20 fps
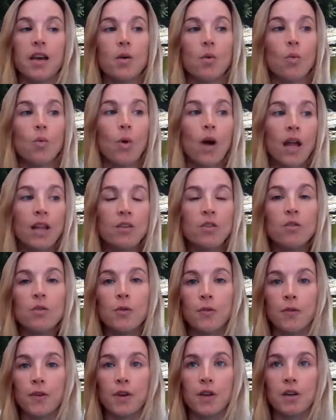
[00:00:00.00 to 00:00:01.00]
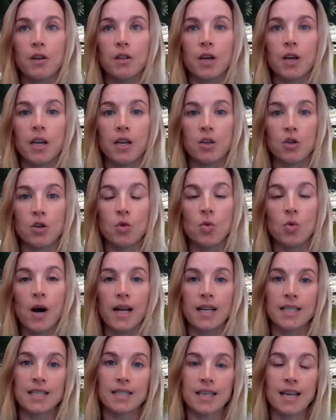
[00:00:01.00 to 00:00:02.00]
When you feel like you
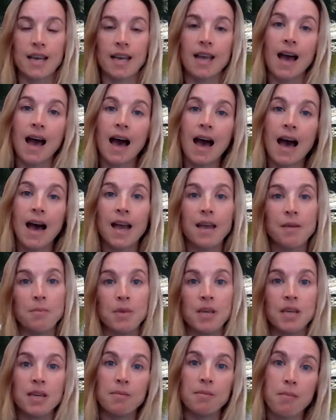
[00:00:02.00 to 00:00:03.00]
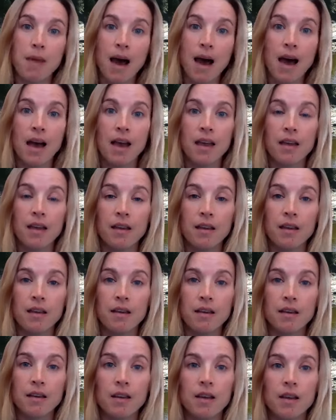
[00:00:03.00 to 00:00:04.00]
want to say I, me, my,
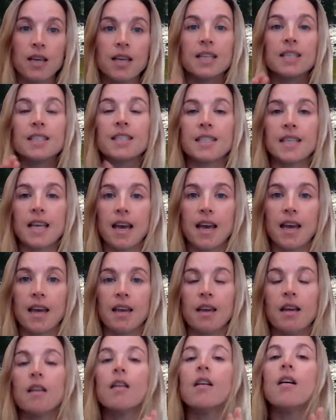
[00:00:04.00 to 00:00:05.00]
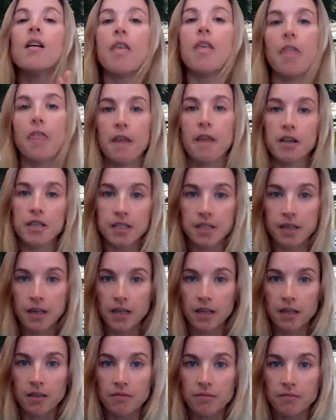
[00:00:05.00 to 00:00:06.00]
say the
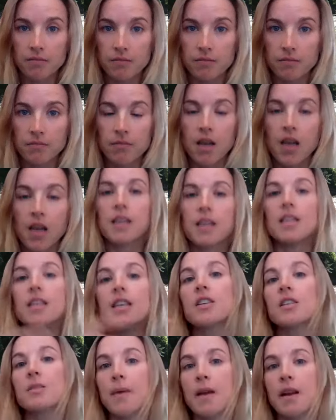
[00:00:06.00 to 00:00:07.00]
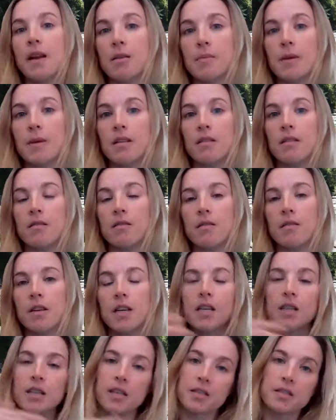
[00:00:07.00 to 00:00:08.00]
study, the experiment,
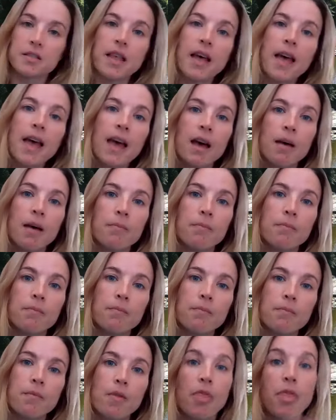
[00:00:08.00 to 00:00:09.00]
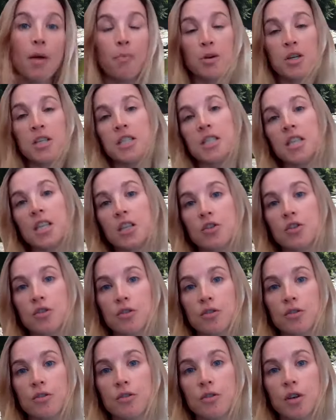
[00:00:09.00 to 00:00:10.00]
this lab, the
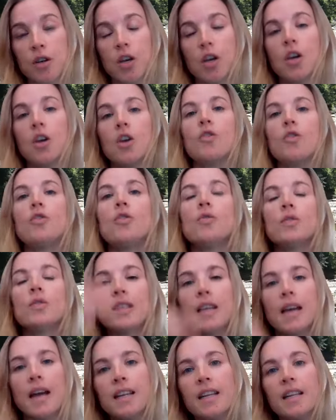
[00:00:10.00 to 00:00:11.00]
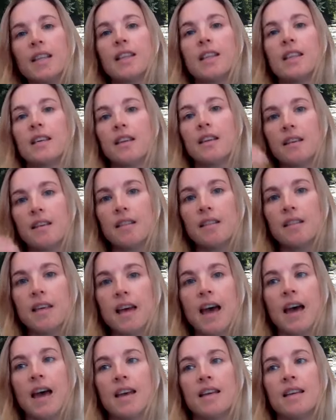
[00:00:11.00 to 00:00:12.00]
procedure. Use anything
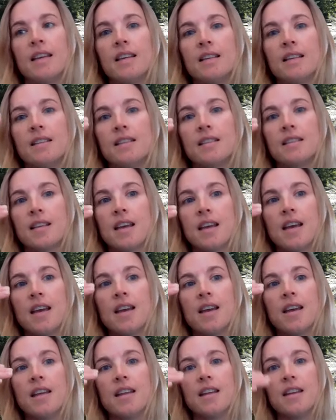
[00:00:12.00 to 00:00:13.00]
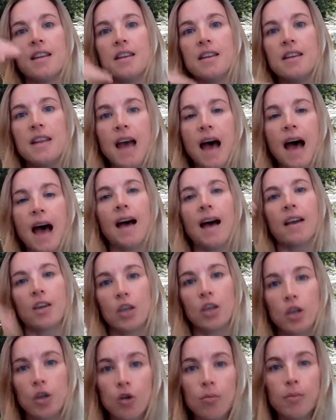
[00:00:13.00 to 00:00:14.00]
that is not
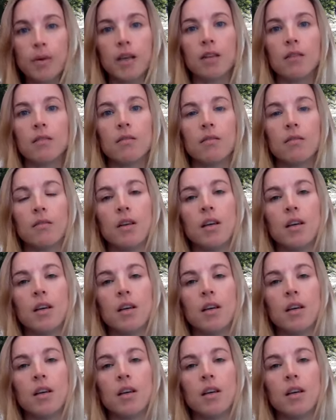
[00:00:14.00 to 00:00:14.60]
human.